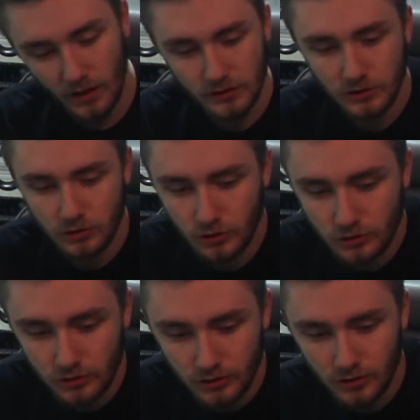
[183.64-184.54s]
there's the
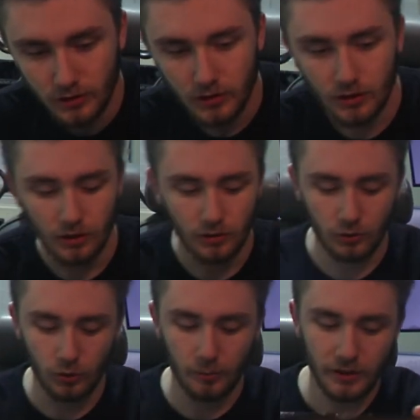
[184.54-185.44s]
charger.
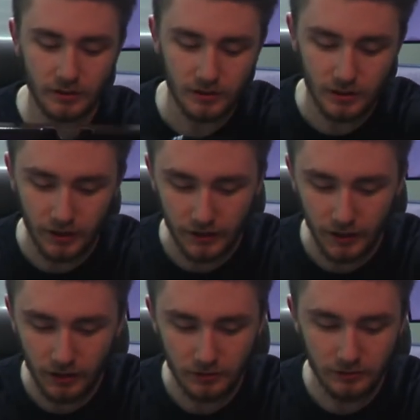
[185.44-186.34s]
Cool beans, and
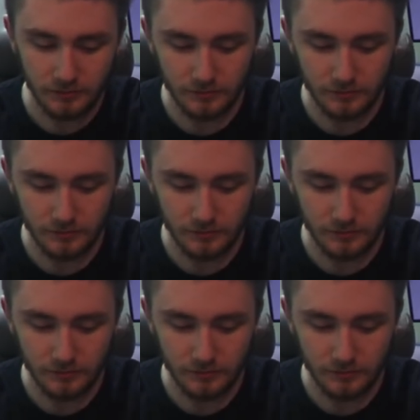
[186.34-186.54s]
now,